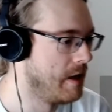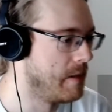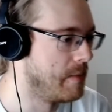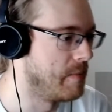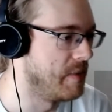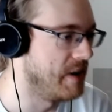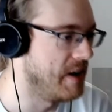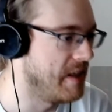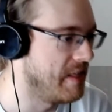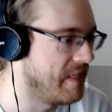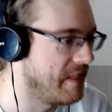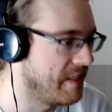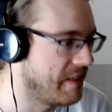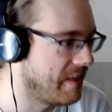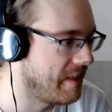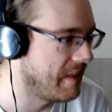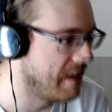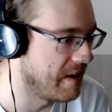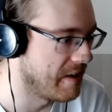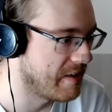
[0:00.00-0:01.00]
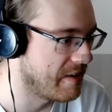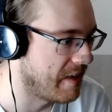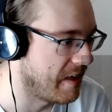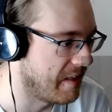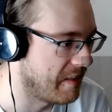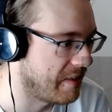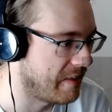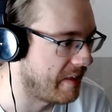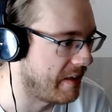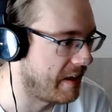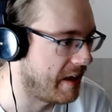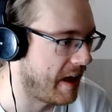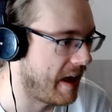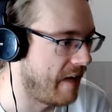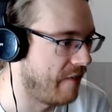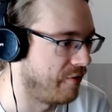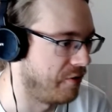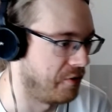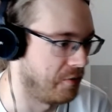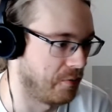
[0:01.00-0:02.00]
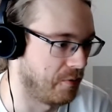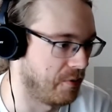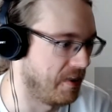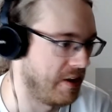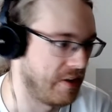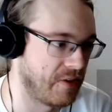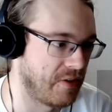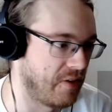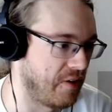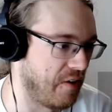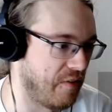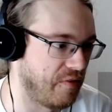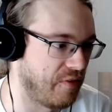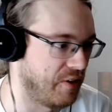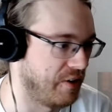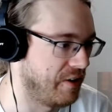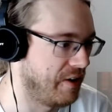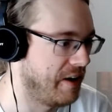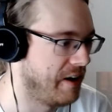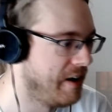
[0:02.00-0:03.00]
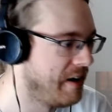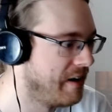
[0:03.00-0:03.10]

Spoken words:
But in a sense, like, everyone has suffered.